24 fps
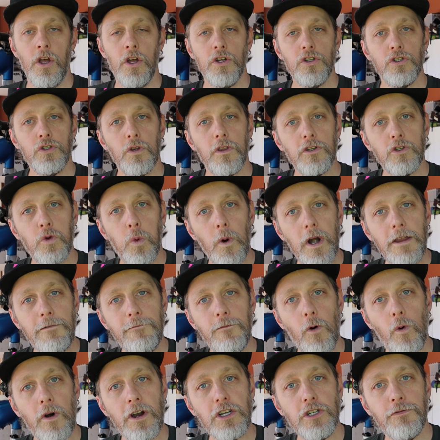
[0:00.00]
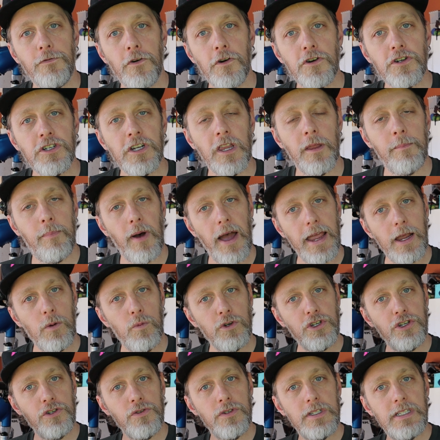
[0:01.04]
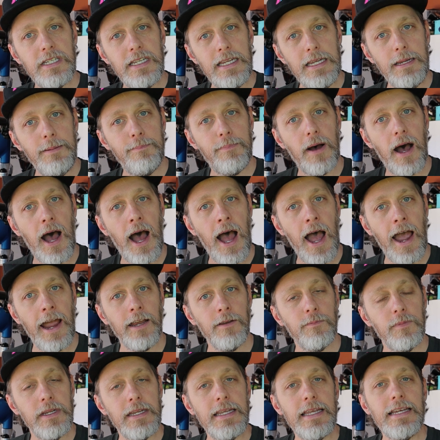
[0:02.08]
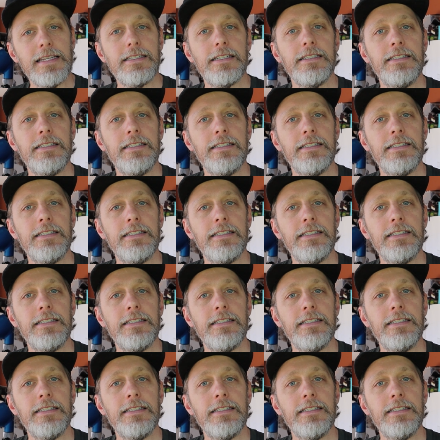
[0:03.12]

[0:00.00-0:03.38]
So the 24-inch version of the bike, which you see behind me, is